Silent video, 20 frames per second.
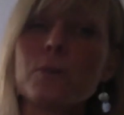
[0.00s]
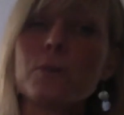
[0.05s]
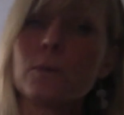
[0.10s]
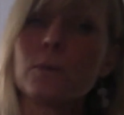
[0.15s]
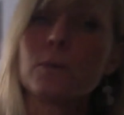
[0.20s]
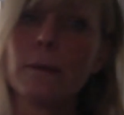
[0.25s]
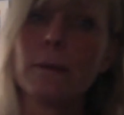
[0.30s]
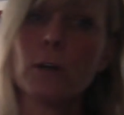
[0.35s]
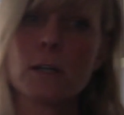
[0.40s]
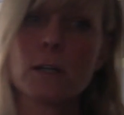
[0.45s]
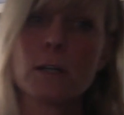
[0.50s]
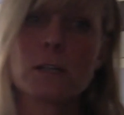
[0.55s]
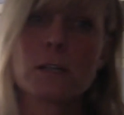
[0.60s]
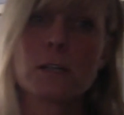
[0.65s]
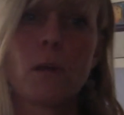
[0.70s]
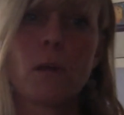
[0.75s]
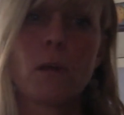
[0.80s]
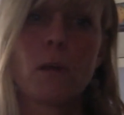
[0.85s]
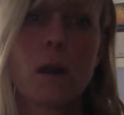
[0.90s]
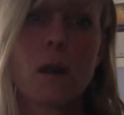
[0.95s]
webinars for
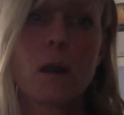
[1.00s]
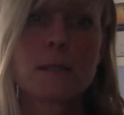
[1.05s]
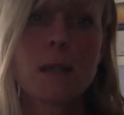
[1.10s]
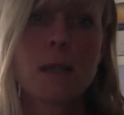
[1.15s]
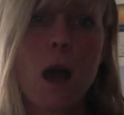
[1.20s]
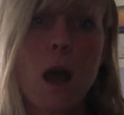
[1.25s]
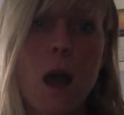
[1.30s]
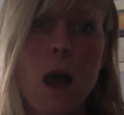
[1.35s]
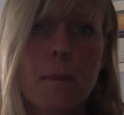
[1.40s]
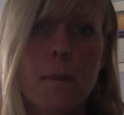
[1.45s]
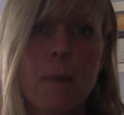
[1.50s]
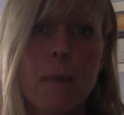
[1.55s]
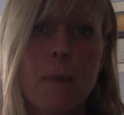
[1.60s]
a long time,